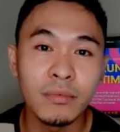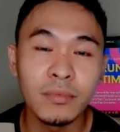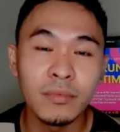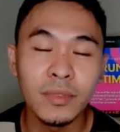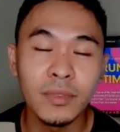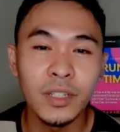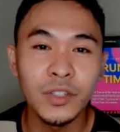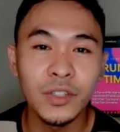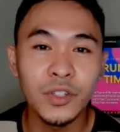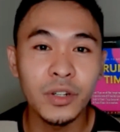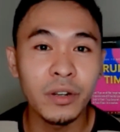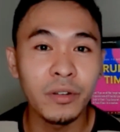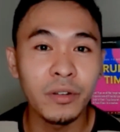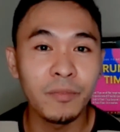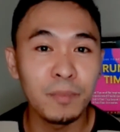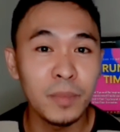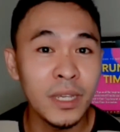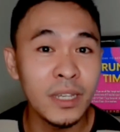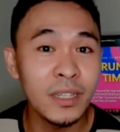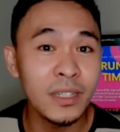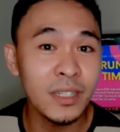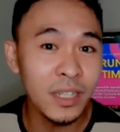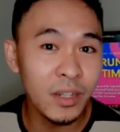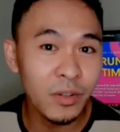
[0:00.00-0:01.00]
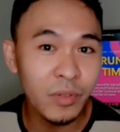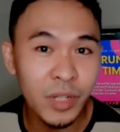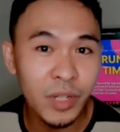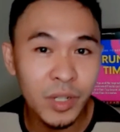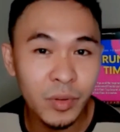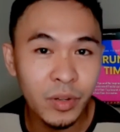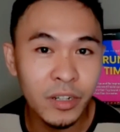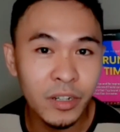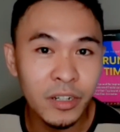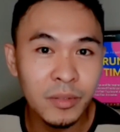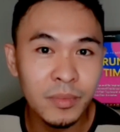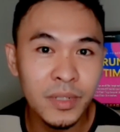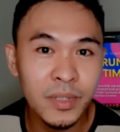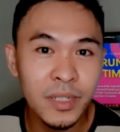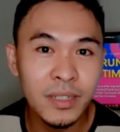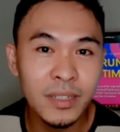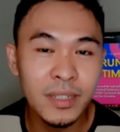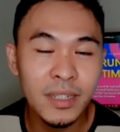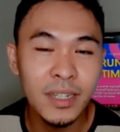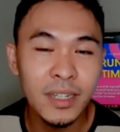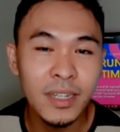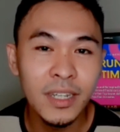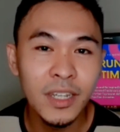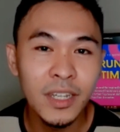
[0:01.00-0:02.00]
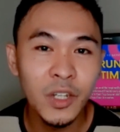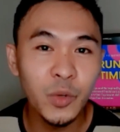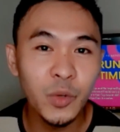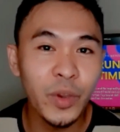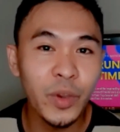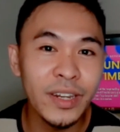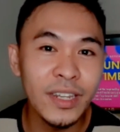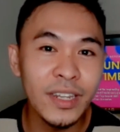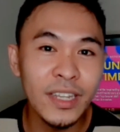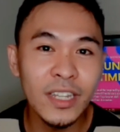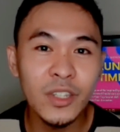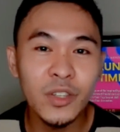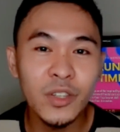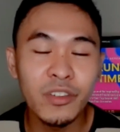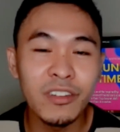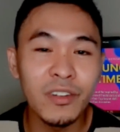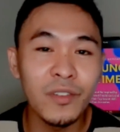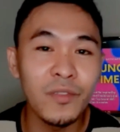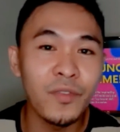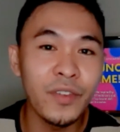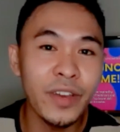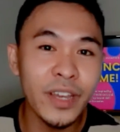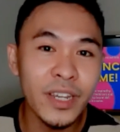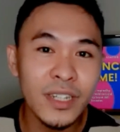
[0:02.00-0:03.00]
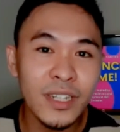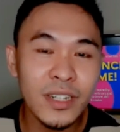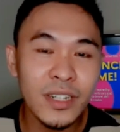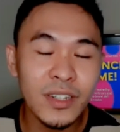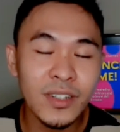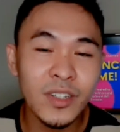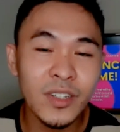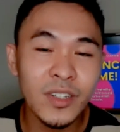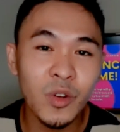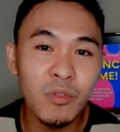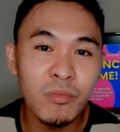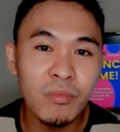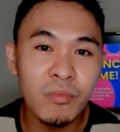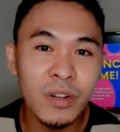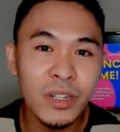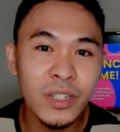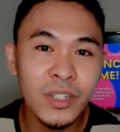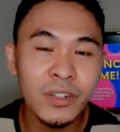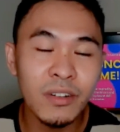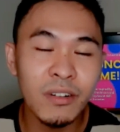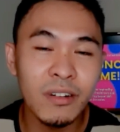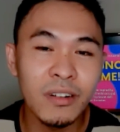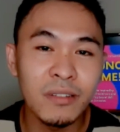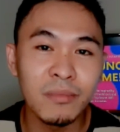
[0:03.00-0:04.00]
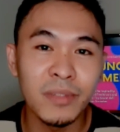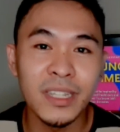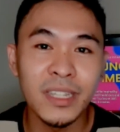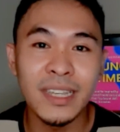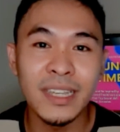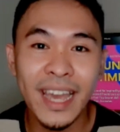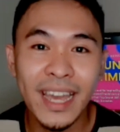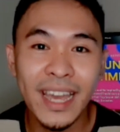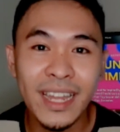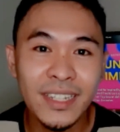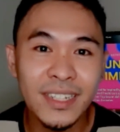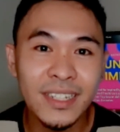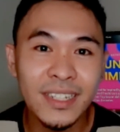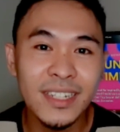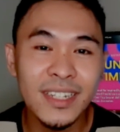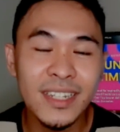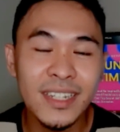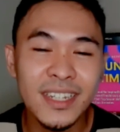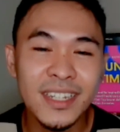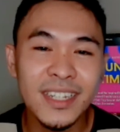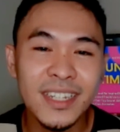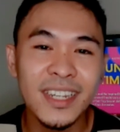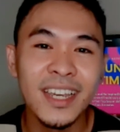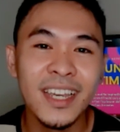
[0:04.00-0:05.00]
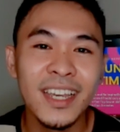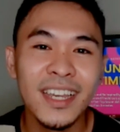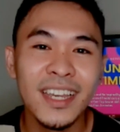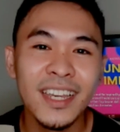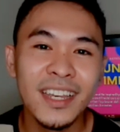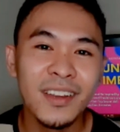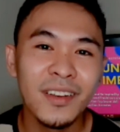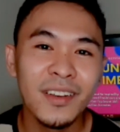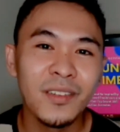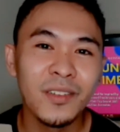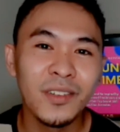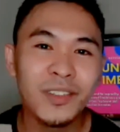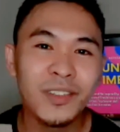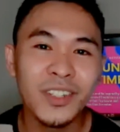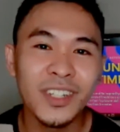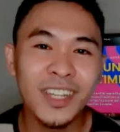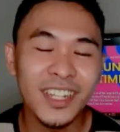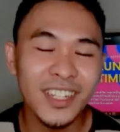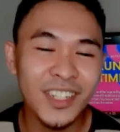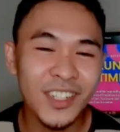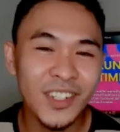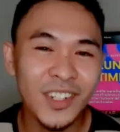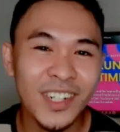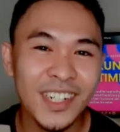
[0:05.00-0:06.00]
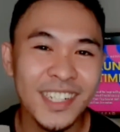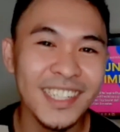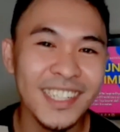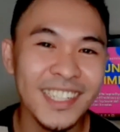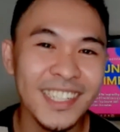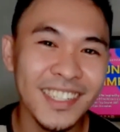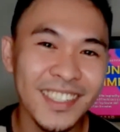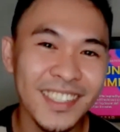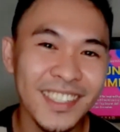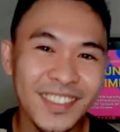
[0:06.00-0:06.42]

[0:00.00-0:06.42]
Is there a PC requirement? Do I need to invest so much on my gadgets to get started?